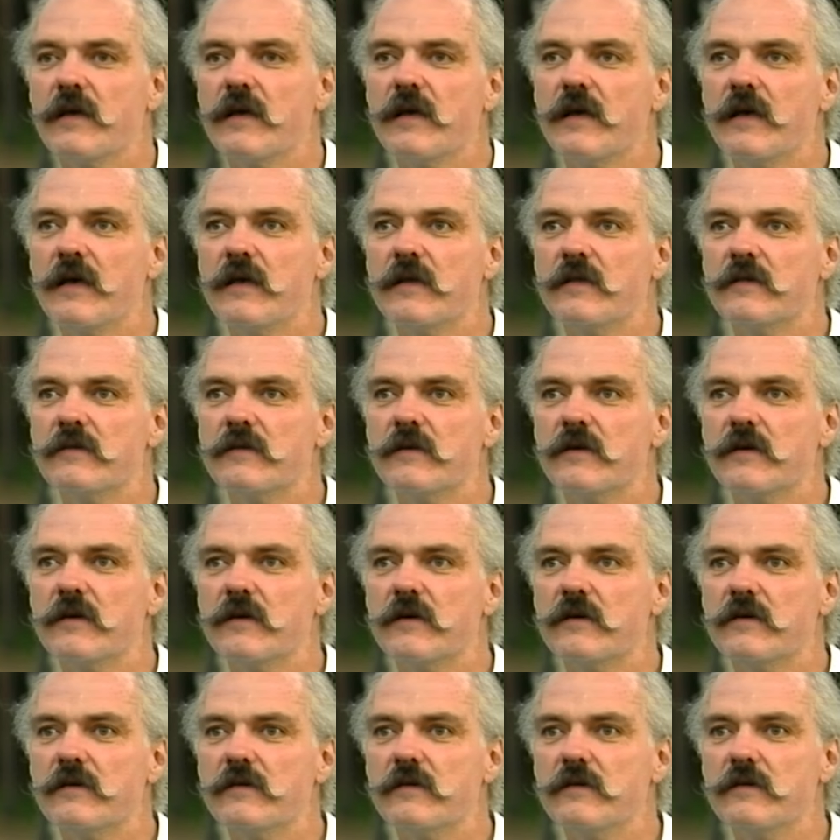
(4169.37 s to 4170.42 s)
And
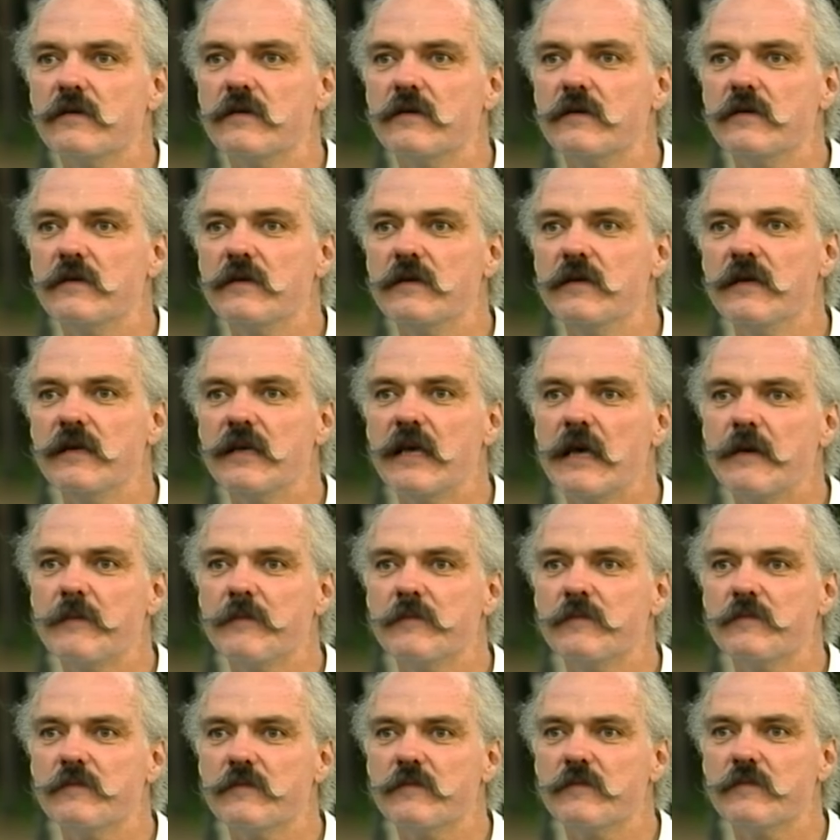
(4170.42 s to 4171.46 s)
he
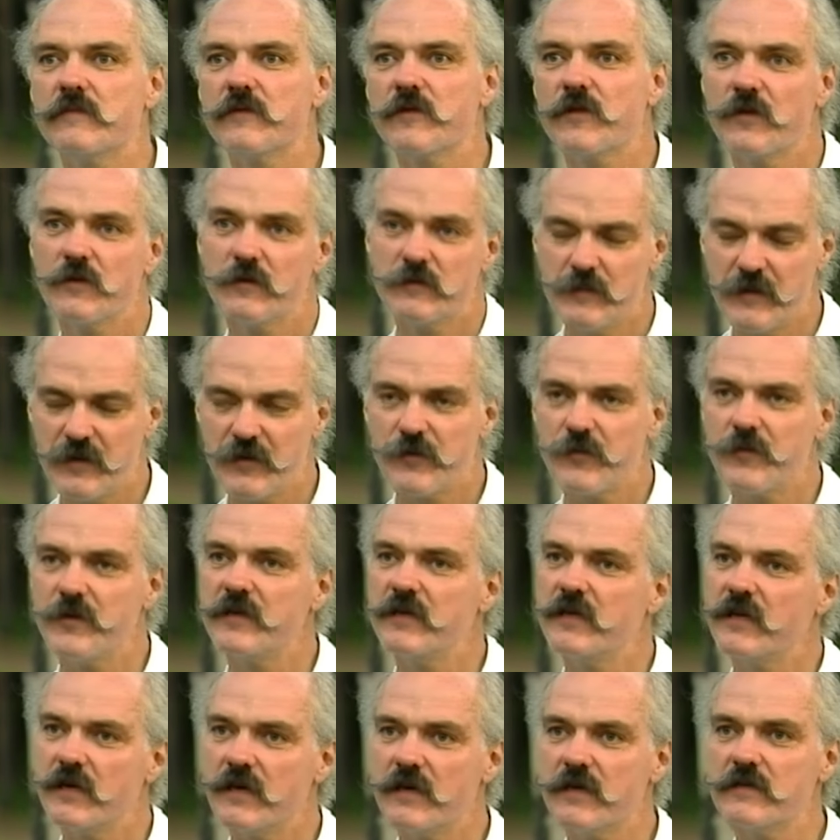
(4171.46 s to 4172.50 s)
came, it's been 3
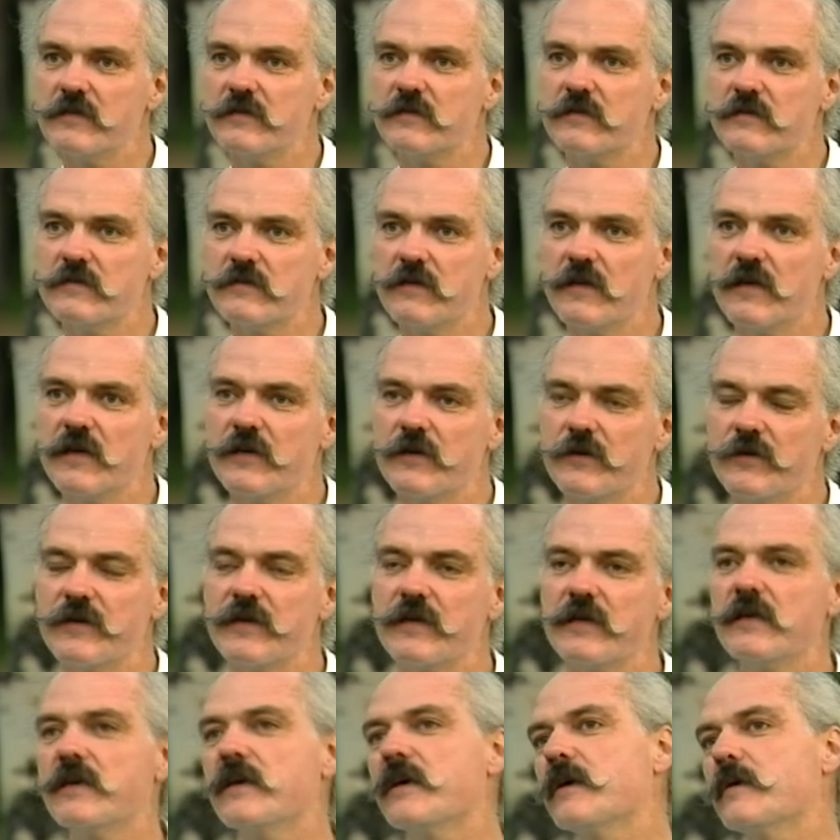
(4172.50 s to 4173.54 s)
days later,
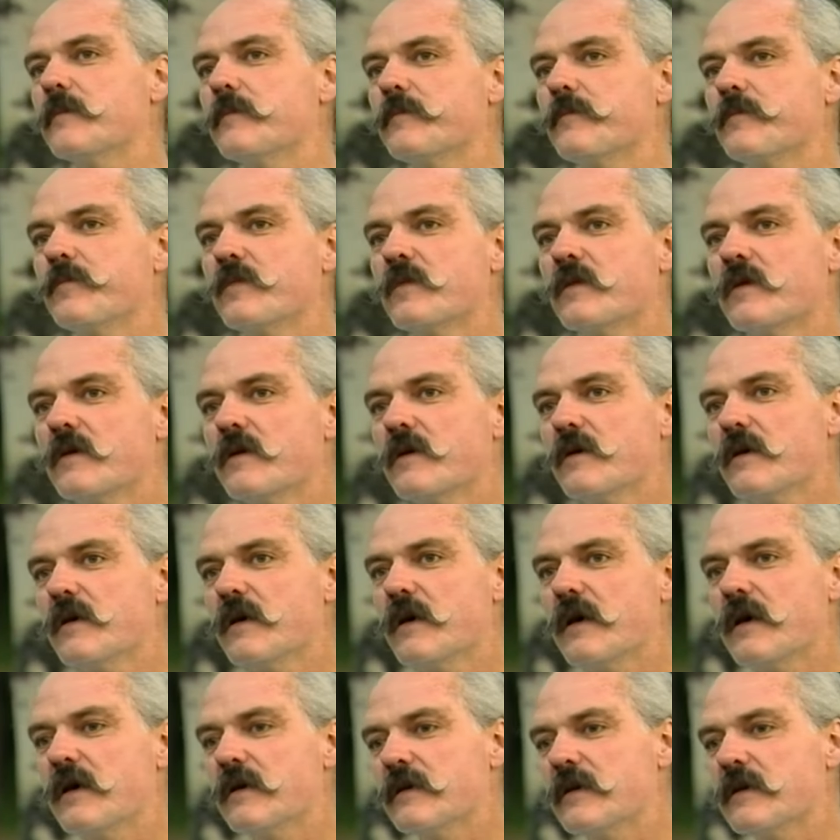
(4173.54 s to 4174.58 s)
he came.
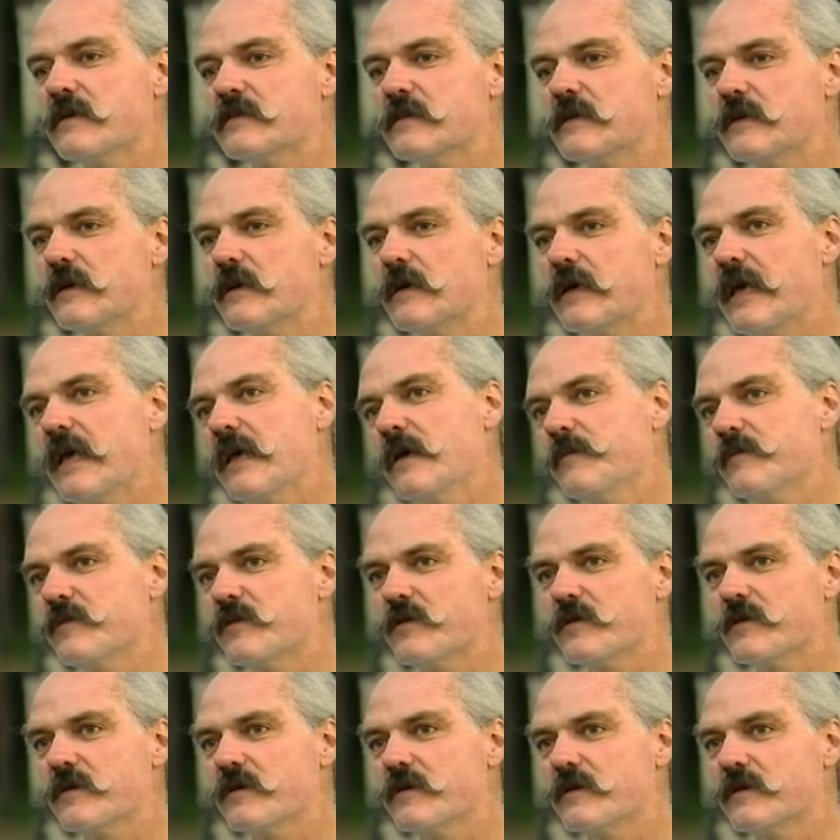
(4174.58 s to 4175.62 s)
And as he came
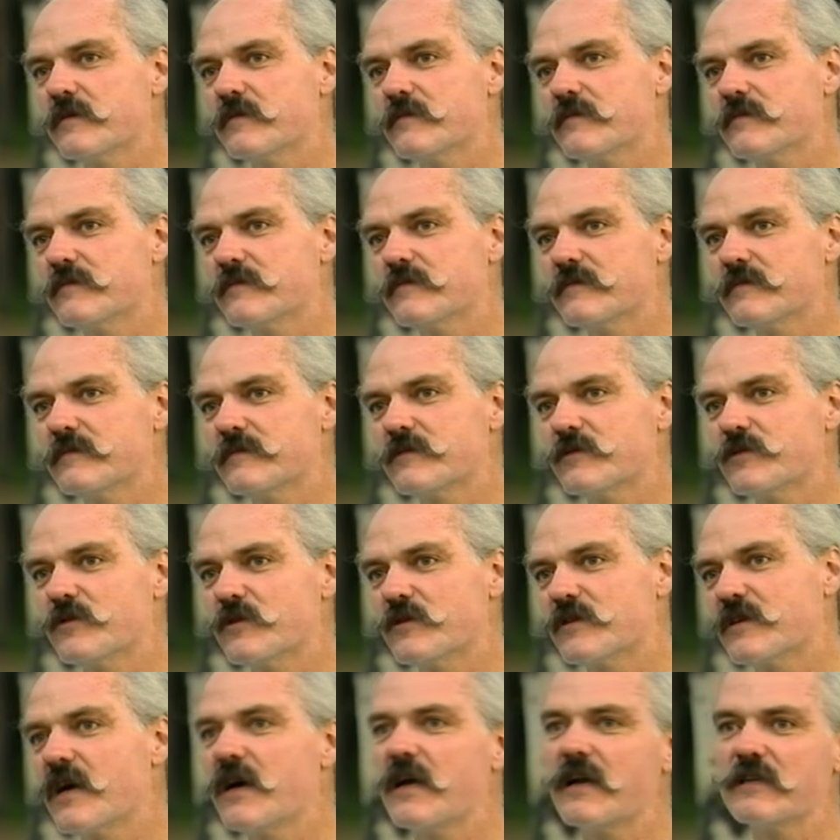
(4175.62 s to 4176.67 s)
to the to
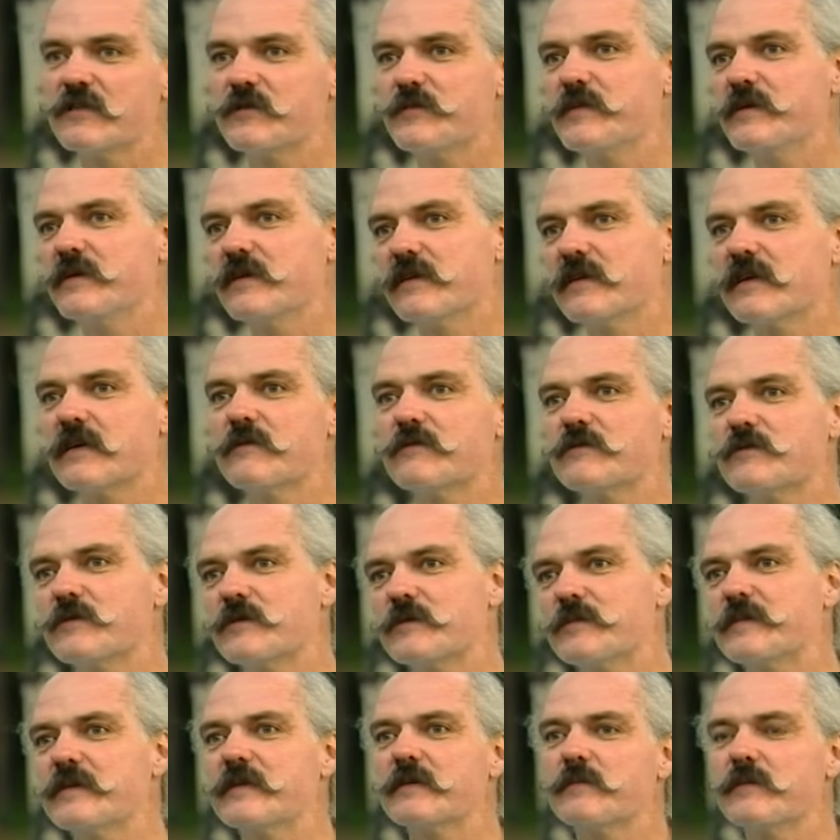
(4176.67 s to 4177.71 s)
the college building as it
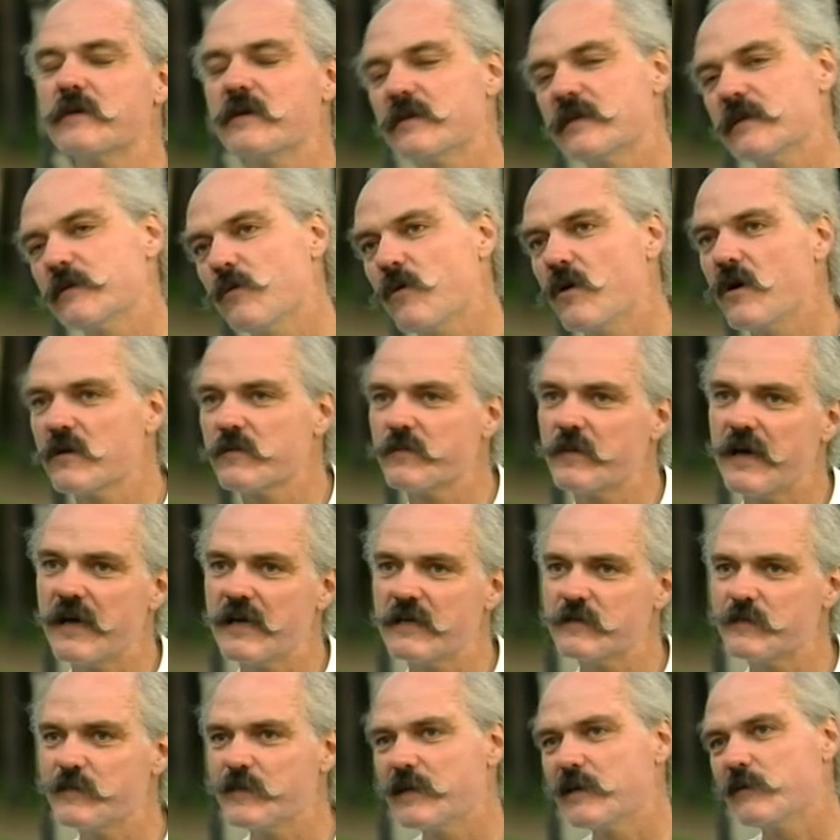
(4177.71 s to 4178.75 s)
was being built, he walked
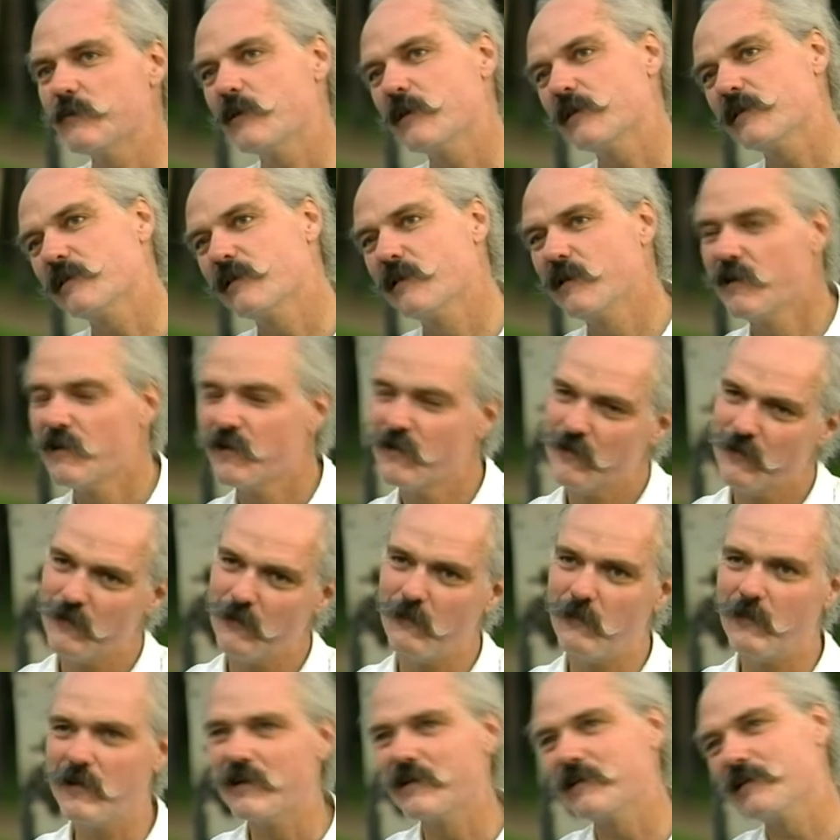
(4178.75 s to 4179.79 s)
past me and went,
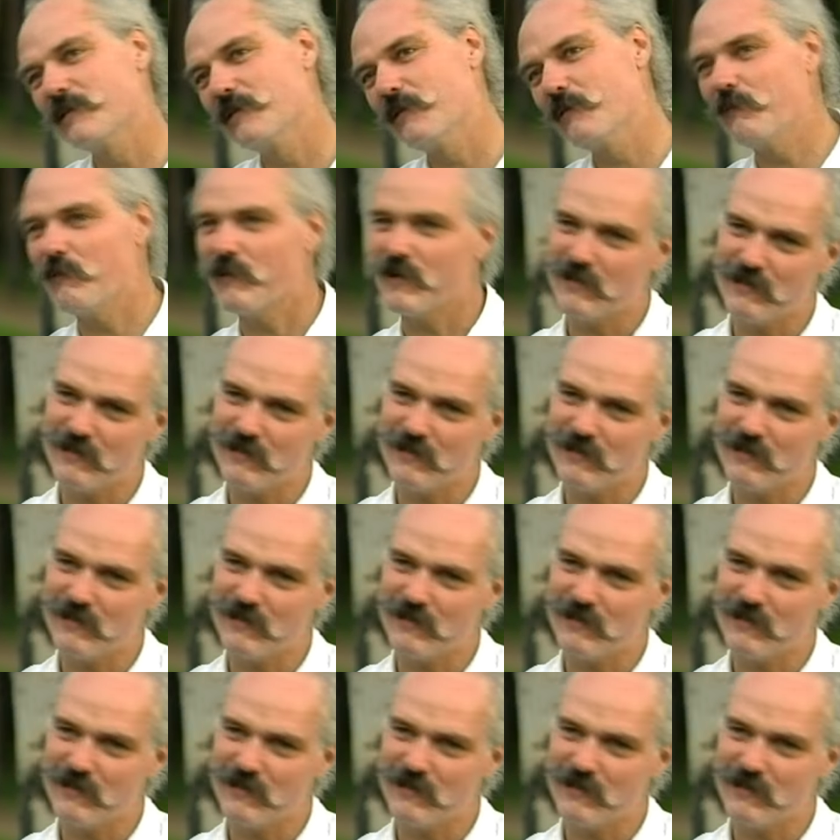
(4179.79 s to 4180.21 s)
Wendel.